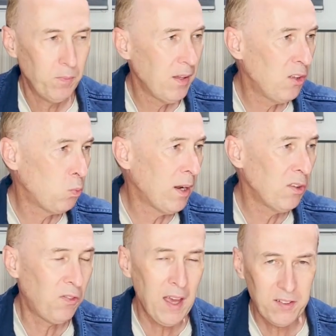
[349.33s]
As well
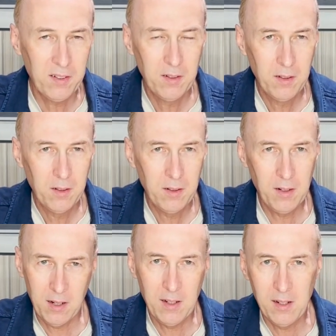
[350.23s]
as that,
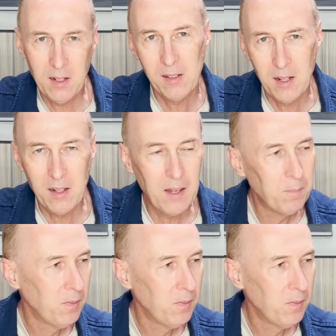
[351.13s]
la la la la la.